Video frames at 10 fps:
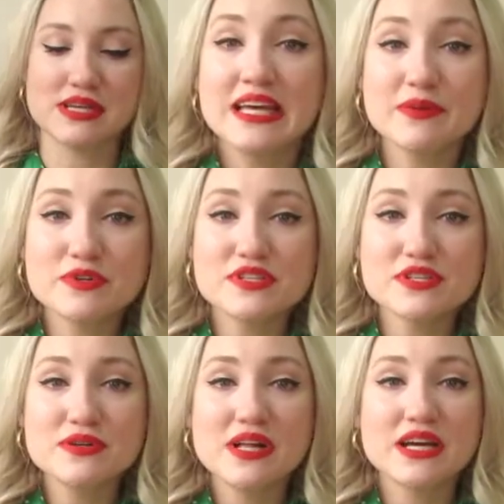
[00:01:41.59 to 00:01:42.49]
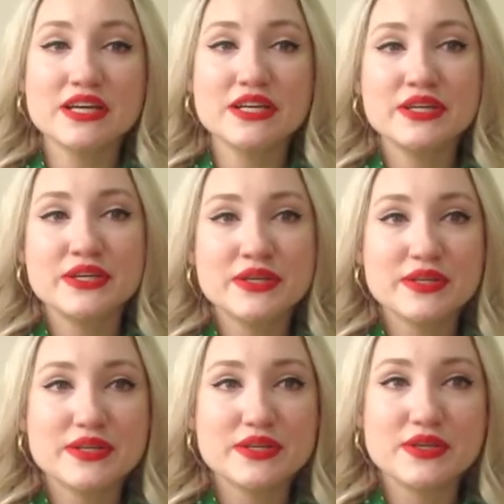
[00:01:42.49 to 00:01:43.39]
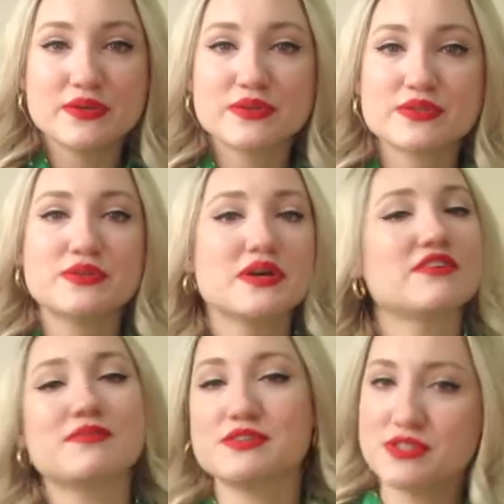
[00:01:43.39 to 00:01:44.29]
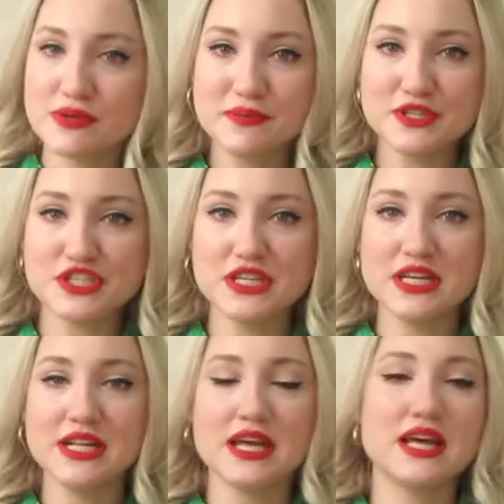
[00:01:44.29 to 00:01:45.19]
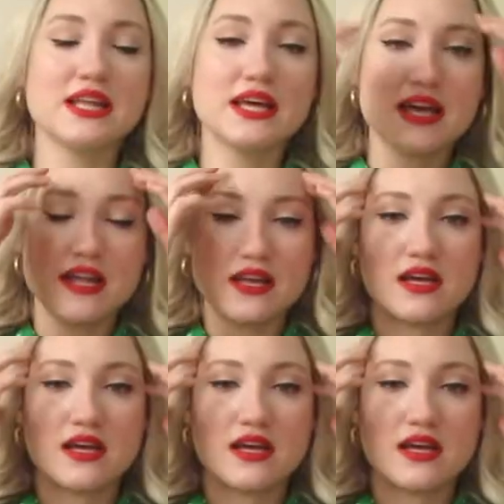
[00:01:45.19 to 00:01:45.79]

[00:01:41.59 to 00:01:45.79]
In Brazil, I used to have my sewing machine, and I had